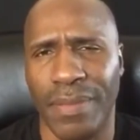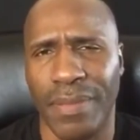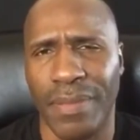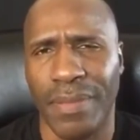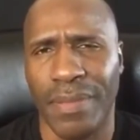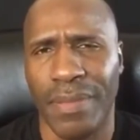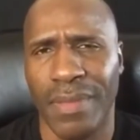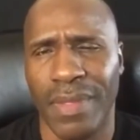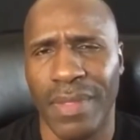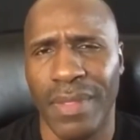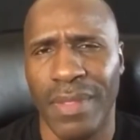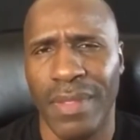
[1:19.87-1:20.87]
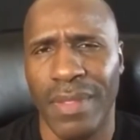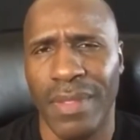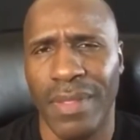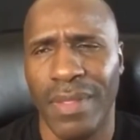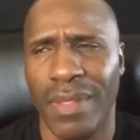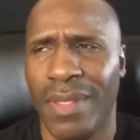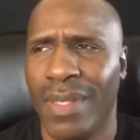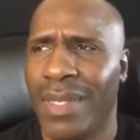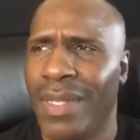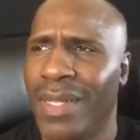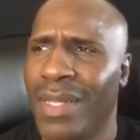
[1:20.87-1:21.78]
Nothing is said.